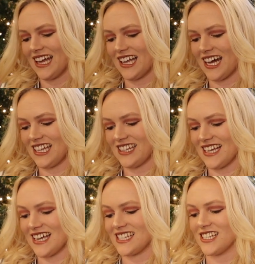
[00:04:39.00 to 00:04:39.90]
Got
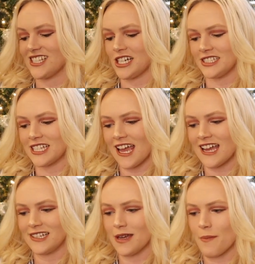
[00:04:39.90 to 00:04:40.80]
this salt
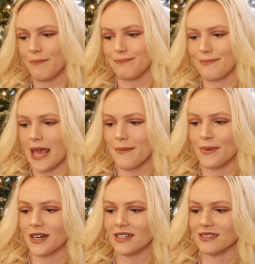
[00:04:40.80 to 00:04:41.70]
and
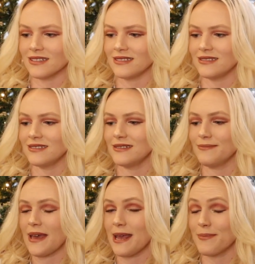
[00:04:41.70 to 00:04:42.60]
paper,
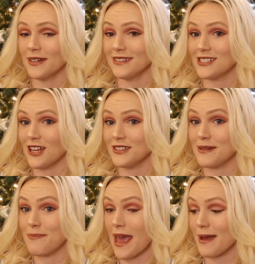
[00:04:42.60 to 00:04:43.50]
paper? Salt
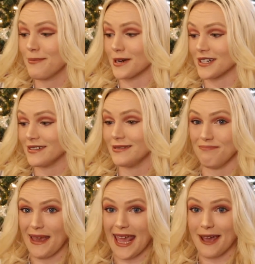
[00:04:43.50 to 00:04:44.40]
and pepper,
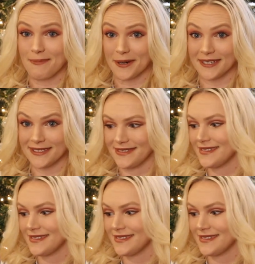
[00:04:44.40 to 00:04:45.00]
pepper.